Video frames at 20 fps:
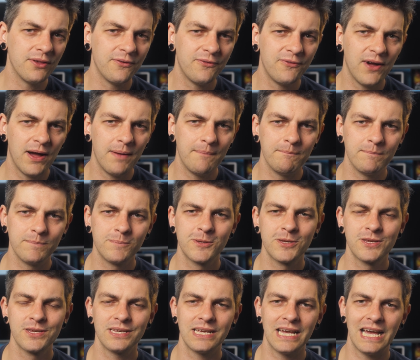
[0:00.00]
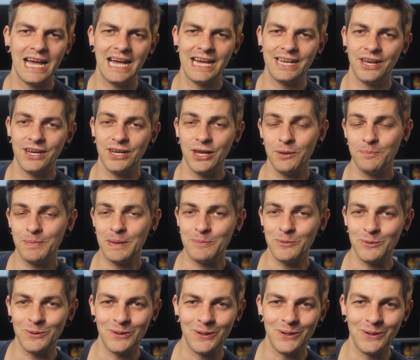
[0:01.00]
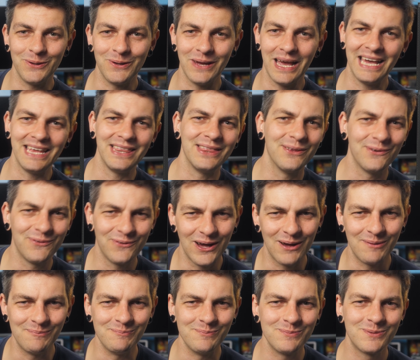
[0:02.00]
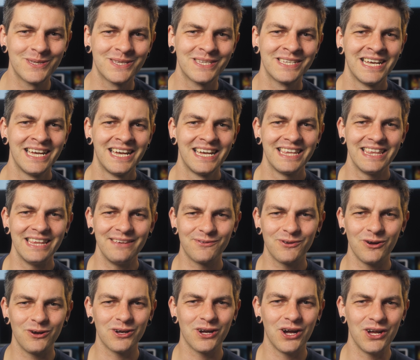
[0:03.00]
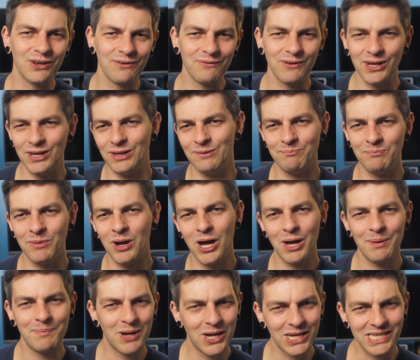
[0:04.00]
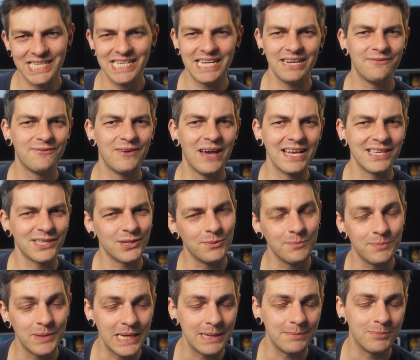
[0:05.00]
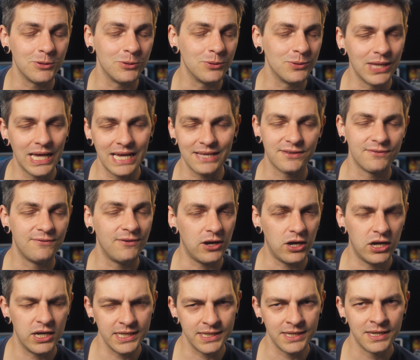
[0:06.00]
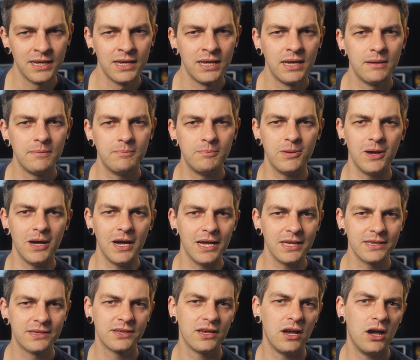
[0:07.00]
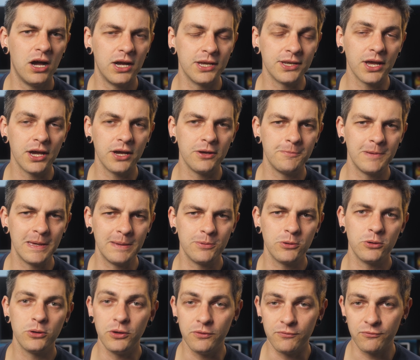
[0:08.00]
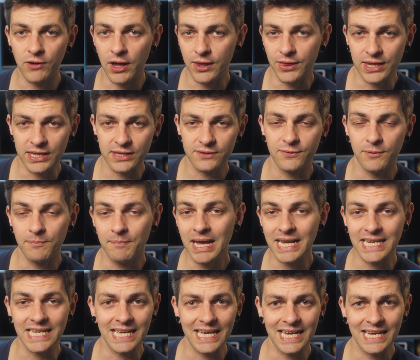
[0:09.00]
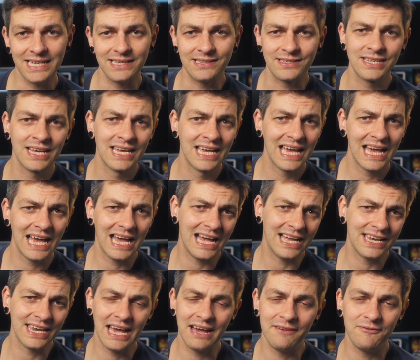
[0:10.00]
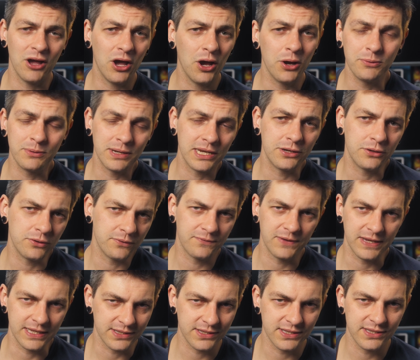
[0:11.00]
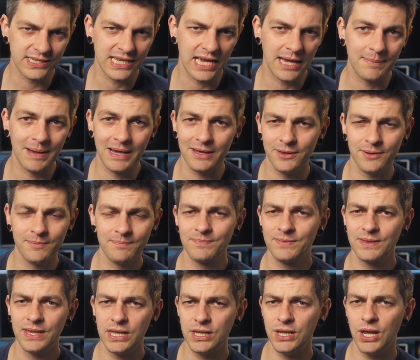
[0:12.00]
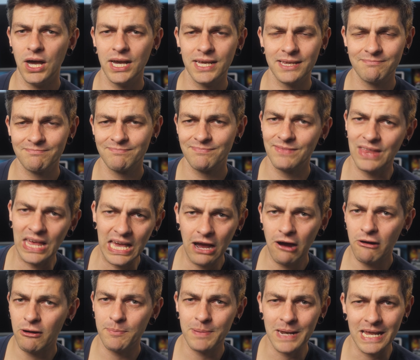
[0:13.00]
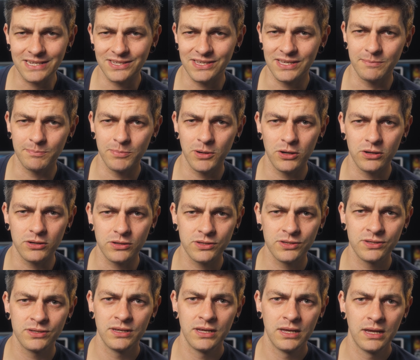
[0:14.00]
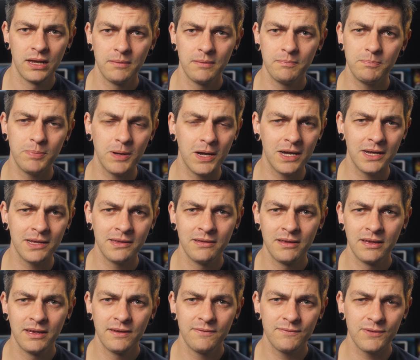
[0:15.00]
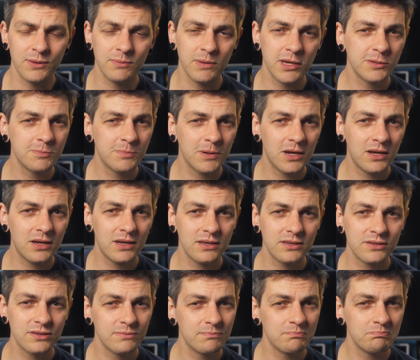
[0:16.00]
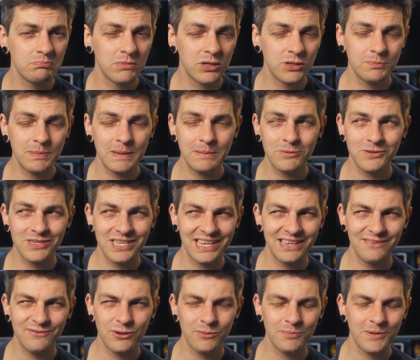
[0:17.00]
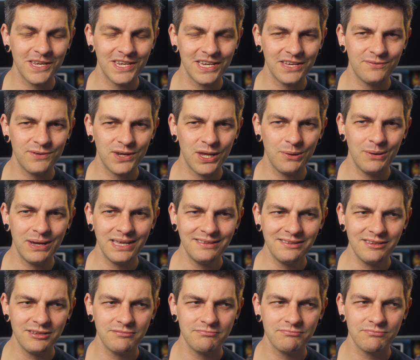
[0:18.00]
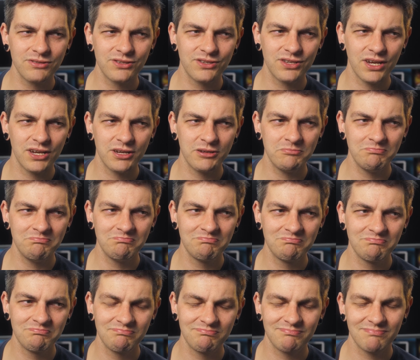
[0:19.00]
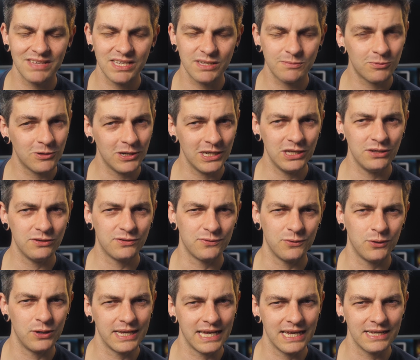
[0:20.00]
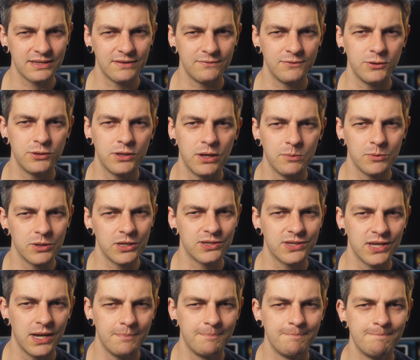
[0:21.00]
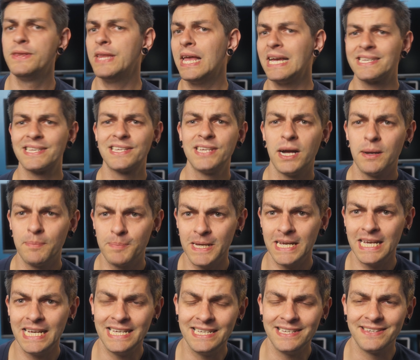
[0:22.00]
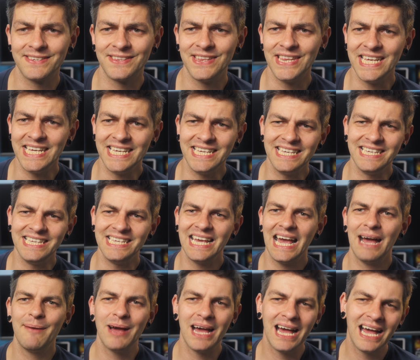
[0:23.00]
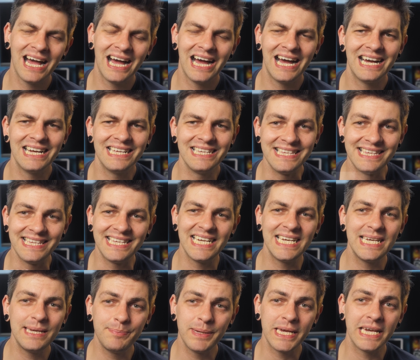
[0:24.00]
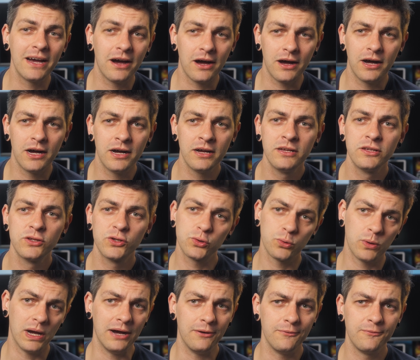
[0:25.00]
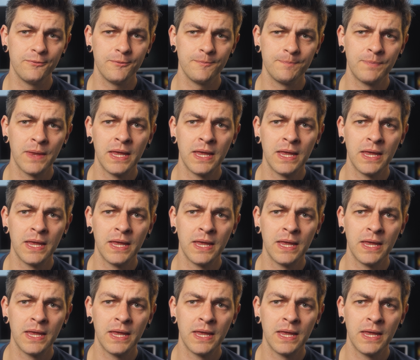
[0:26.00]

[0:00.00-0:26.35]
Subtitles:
the Thumps, and I know people who hate the Thumps. They've got kind of a Marmitey effect on people, that's fine. But I know people who've run these for many years and have only good things to say about them. They're light, they are a plastic box, but for the most part, most people say they've got plenty of low end, so that's pretty useful, I guess, if you don't want to sub. Next up is the Yamaha DZR 12.